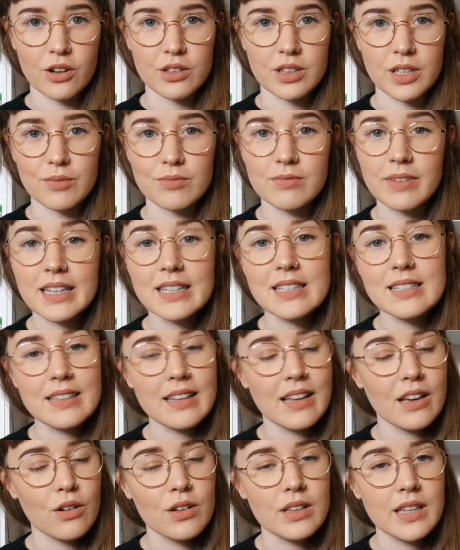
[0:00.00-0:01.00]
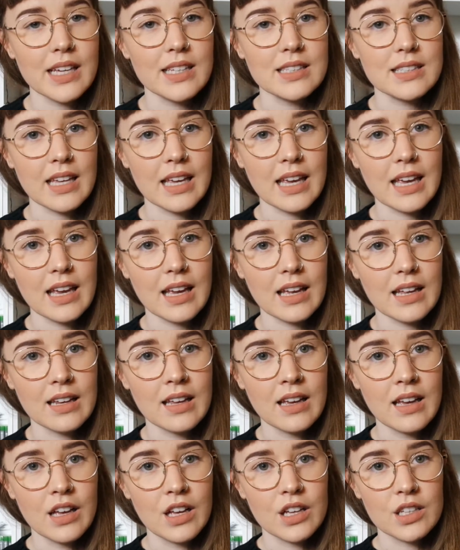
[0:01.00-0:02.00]
only recently got these
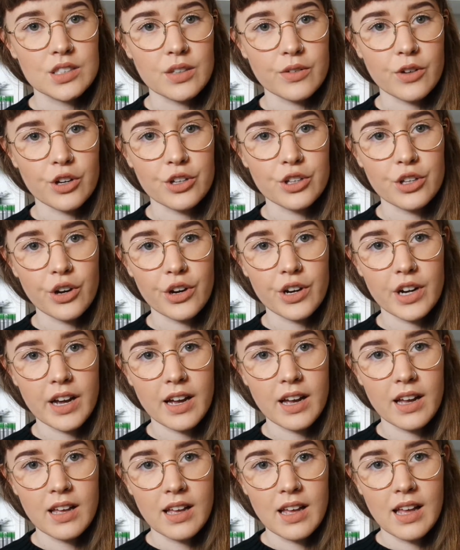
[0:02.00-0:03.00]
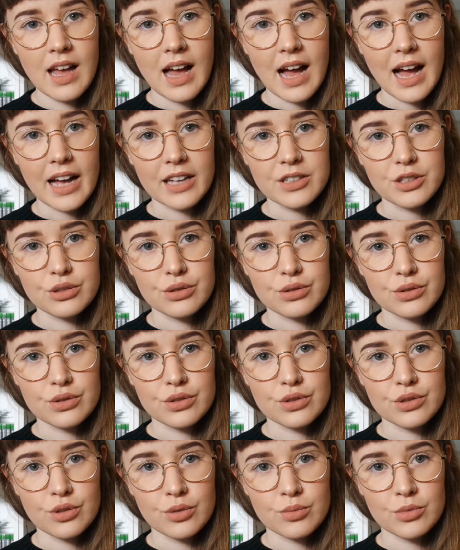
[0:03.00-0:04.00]
in. So I've got Yoda, R2,
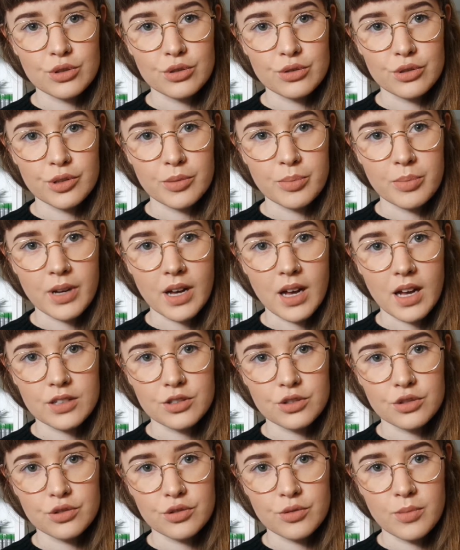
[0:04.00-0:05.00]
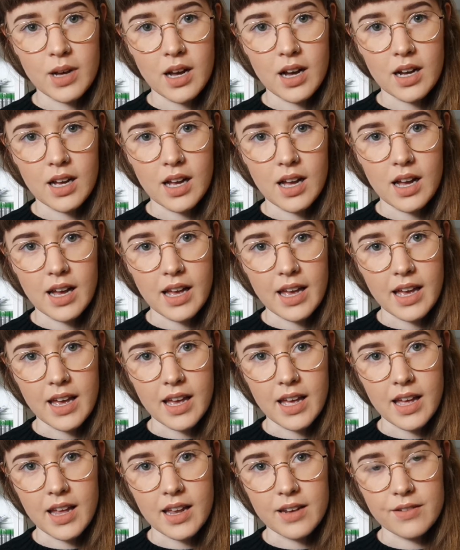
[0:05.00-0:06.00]
Stormtrooper, Chewbacca,
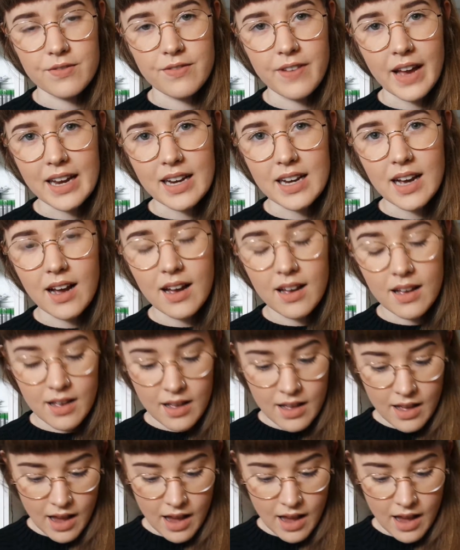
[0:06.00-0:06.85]
and Vader.